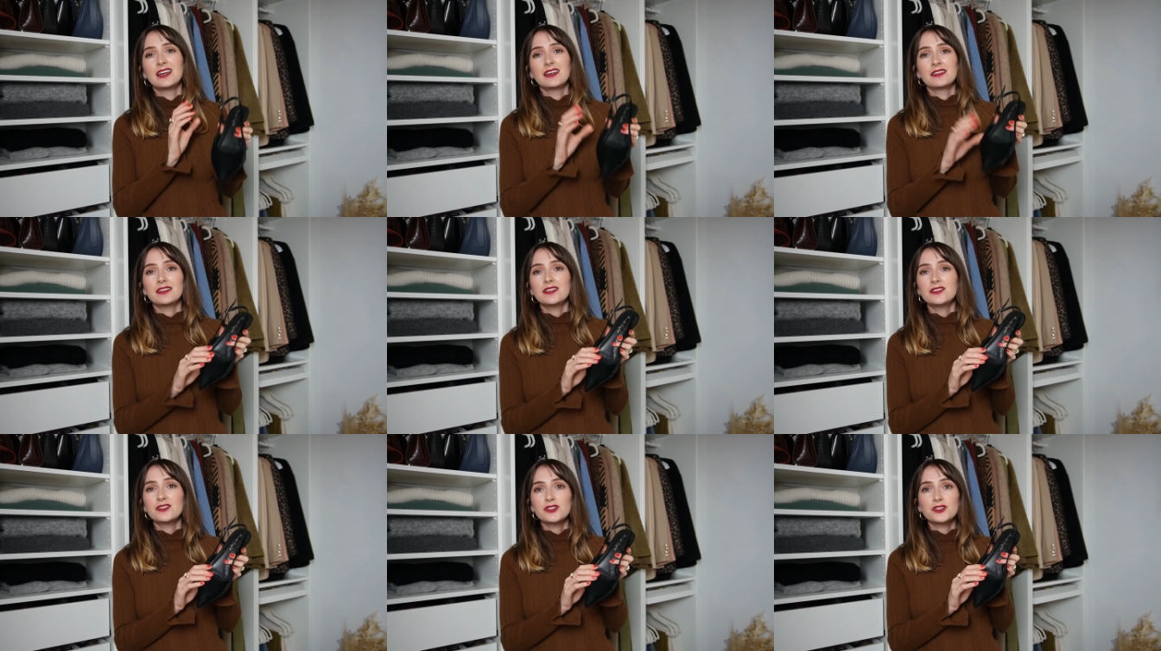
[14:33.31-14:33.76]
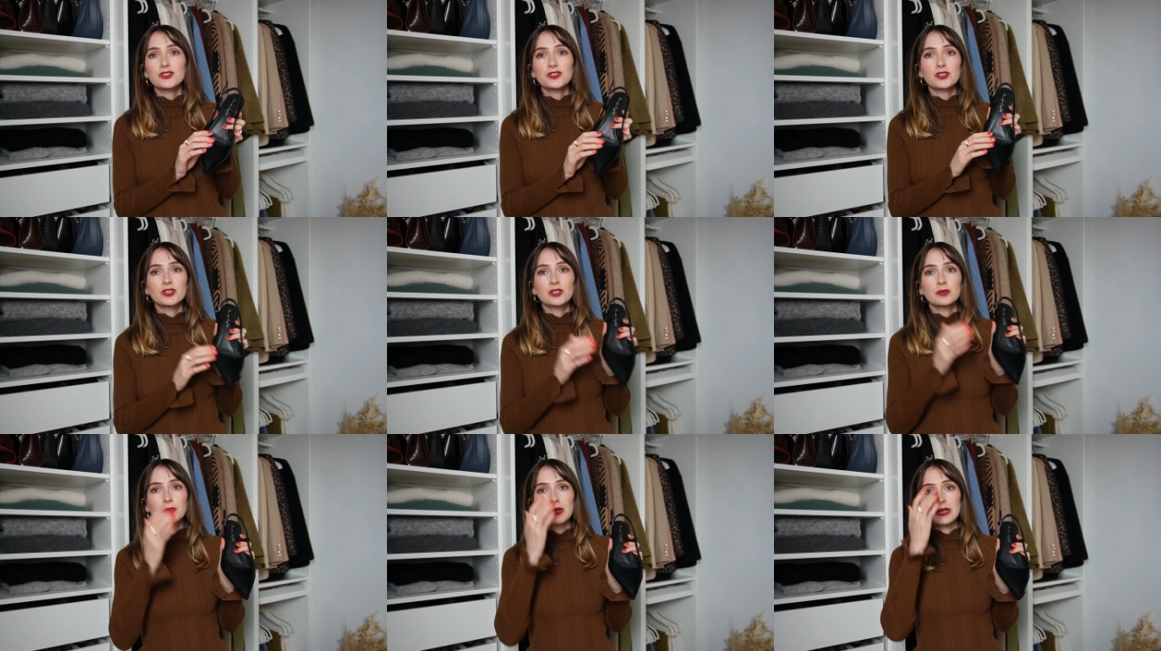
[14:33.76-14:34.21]
These are just
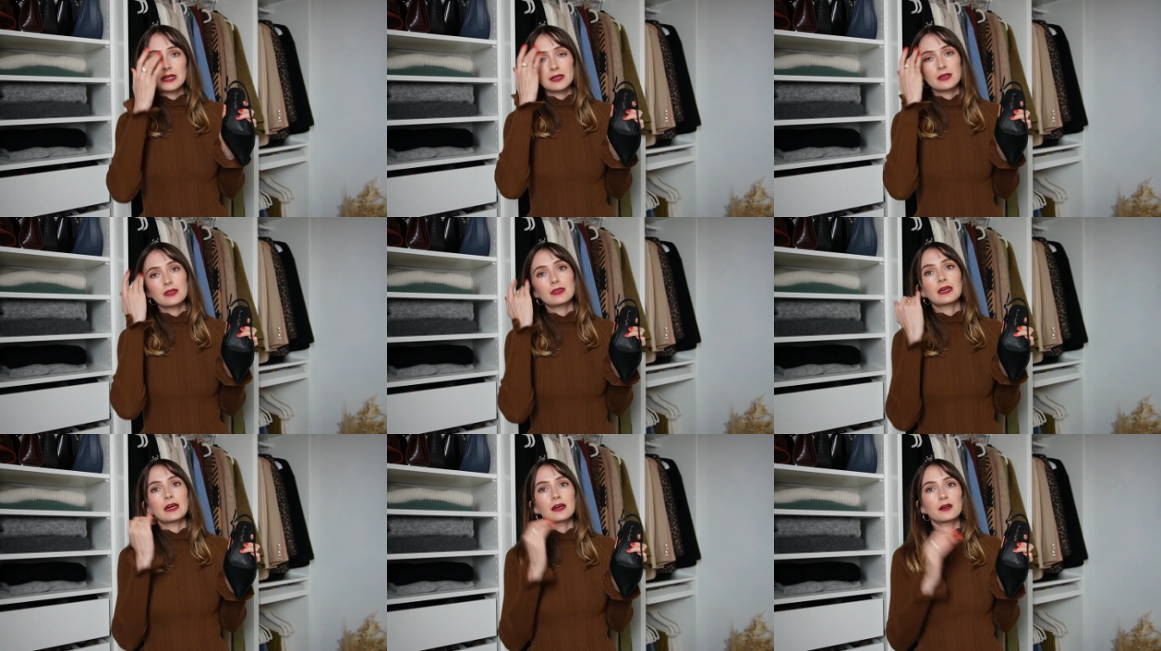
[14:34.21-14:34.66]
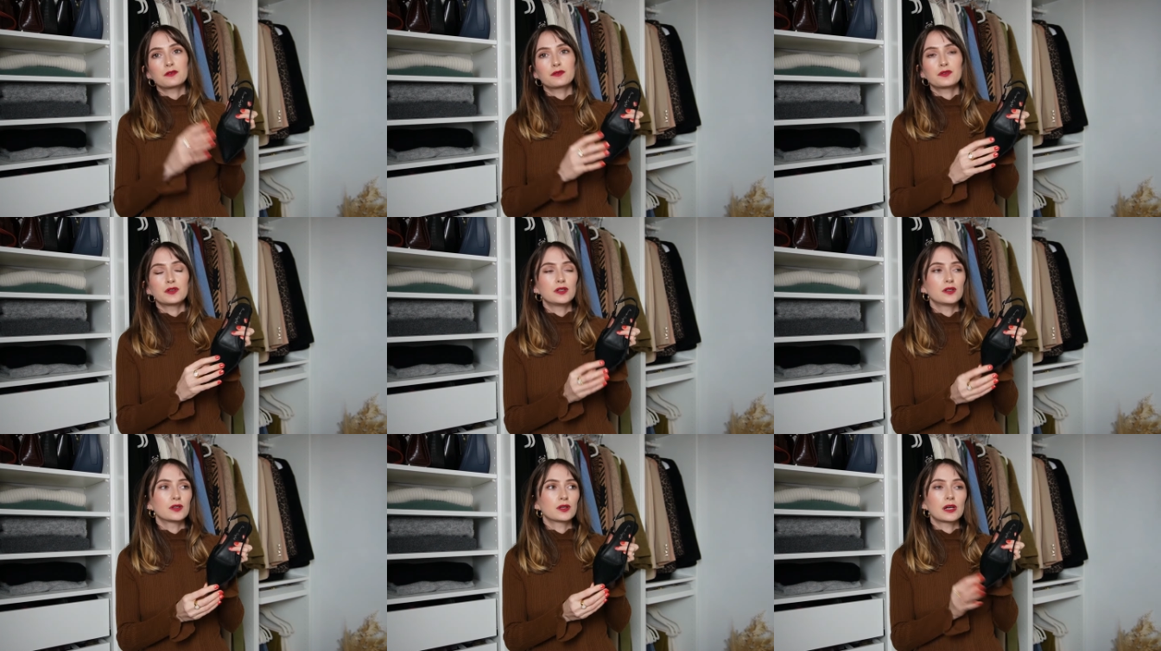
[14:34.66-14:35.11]
gonna make the
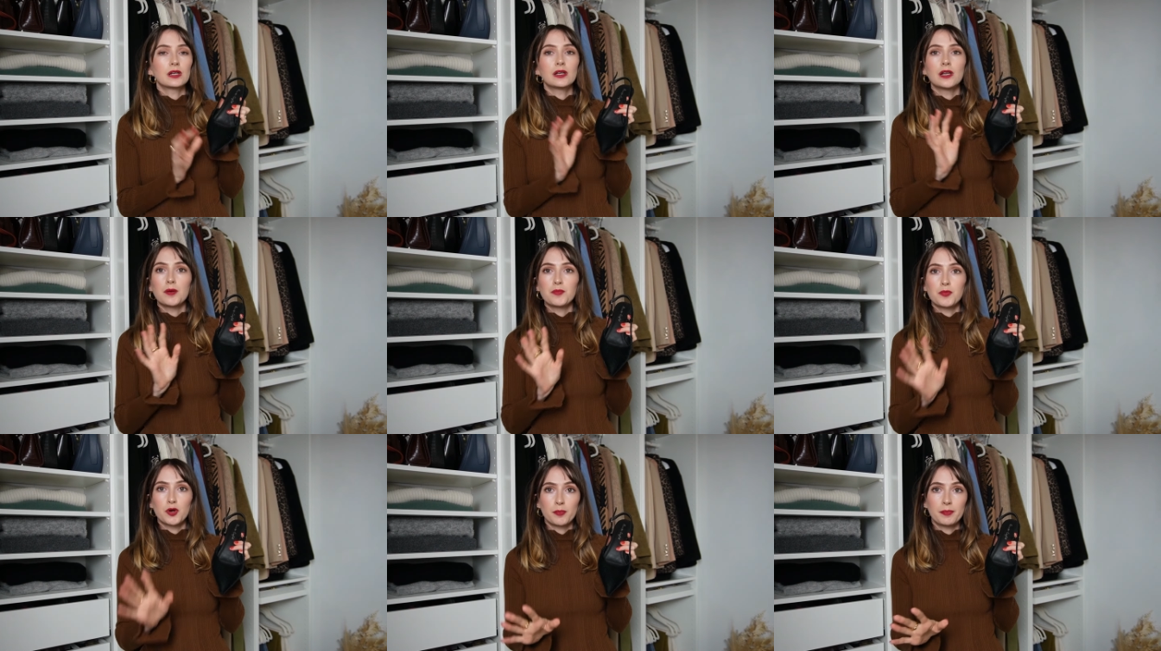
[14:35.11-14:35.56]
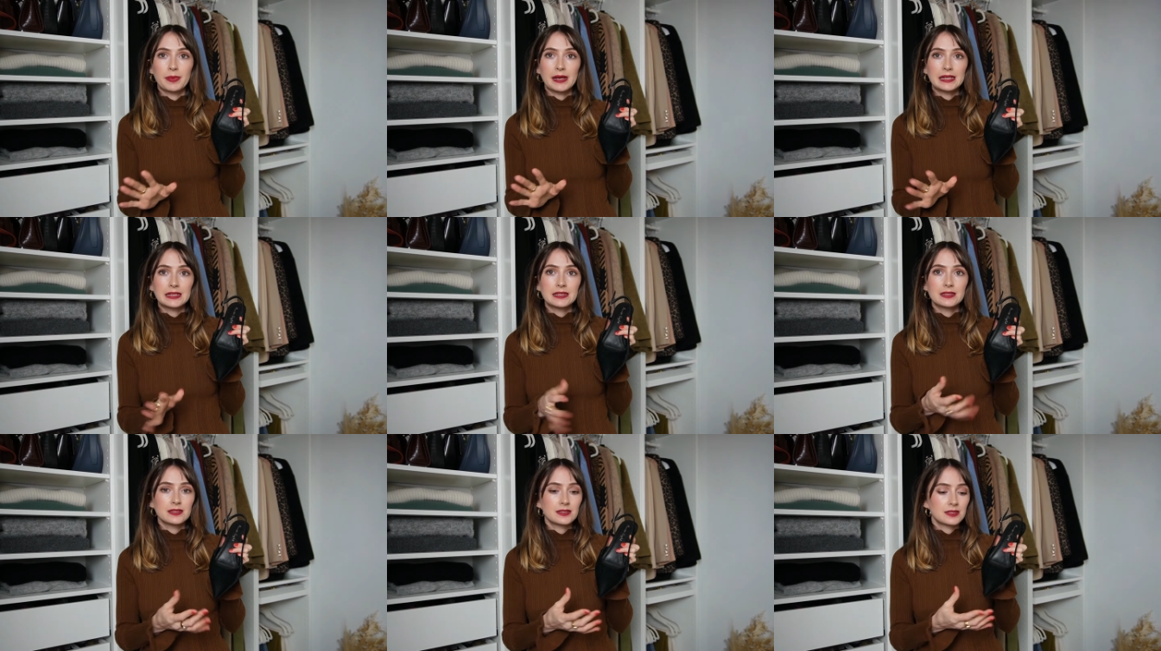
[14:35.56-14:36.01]
outfit look a lot more
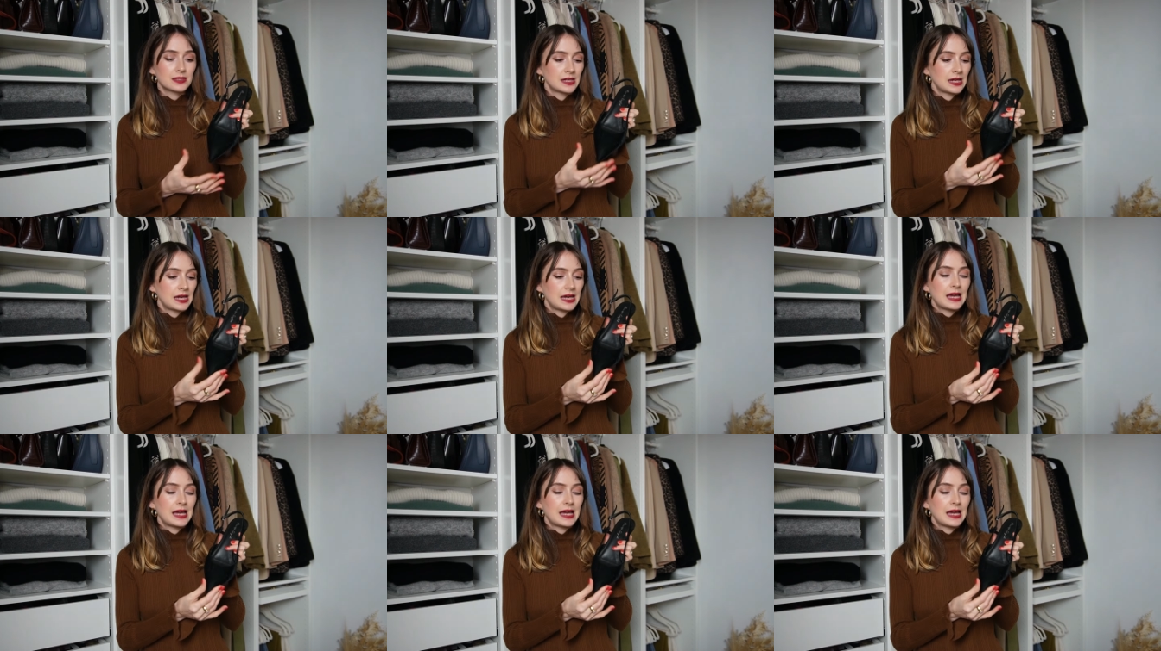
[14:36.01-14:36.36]
balanced.